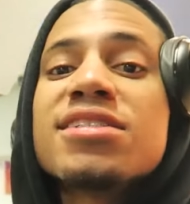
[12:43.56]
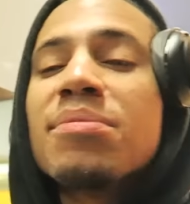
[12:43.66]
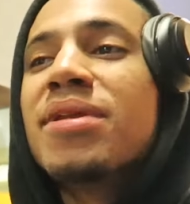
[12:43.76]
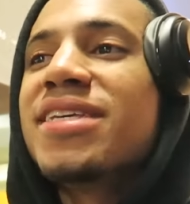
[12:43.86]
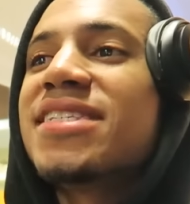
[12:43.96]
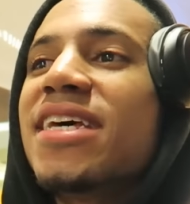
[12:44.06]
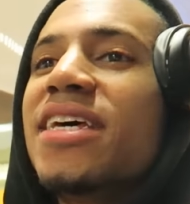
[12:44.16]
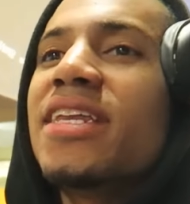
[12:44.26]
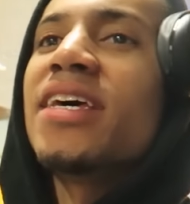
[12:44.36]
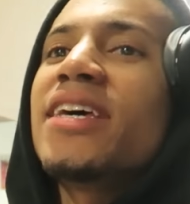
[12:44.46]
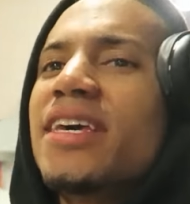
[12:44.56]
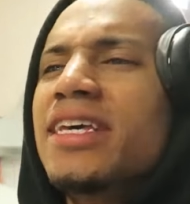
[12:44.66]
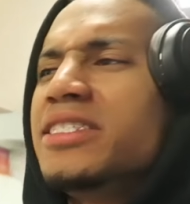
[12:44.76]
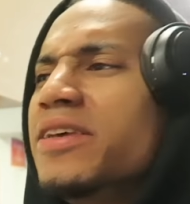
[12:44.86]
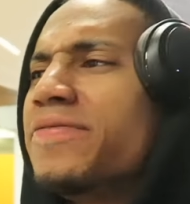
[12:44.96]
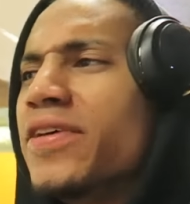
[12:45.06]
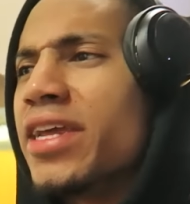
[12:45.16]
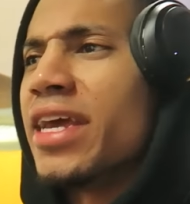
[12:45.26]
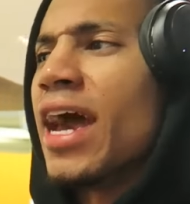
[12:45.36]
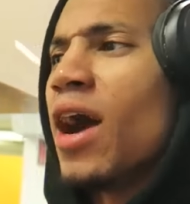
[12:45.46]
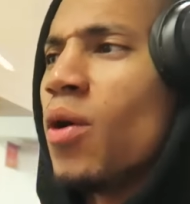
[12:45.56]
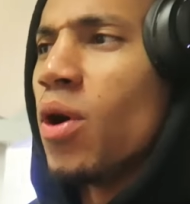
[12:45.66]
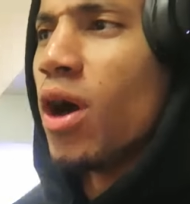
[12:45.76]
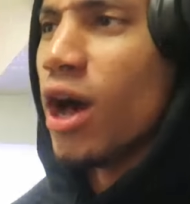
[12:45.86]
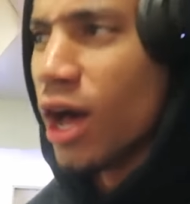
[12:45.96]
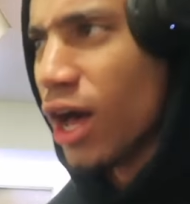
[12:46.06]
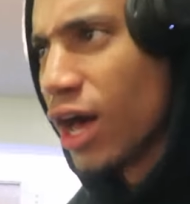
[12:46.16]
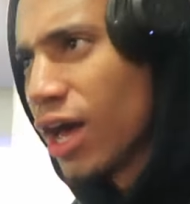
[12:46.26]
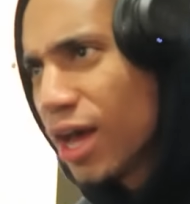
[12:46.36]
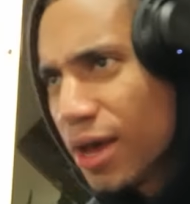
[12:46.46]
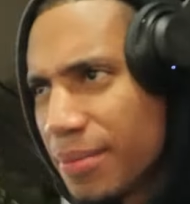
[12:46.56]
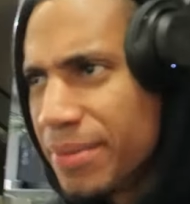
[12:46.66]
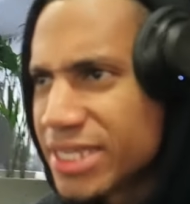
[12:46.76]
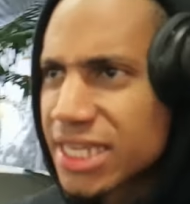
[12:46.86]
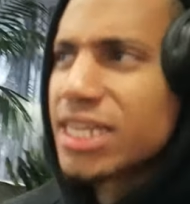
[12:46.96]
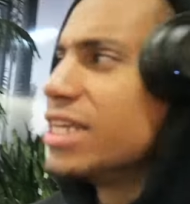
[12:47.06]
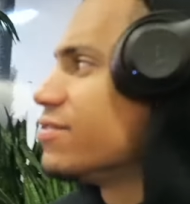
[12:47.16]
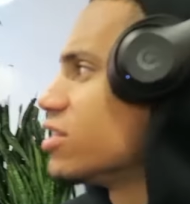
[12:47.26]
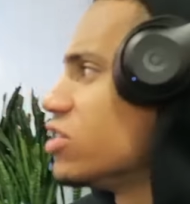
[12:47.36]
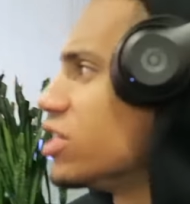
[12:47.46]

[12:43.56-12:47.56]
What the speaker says: Somebody said, isn't it funny how Mystic leaves the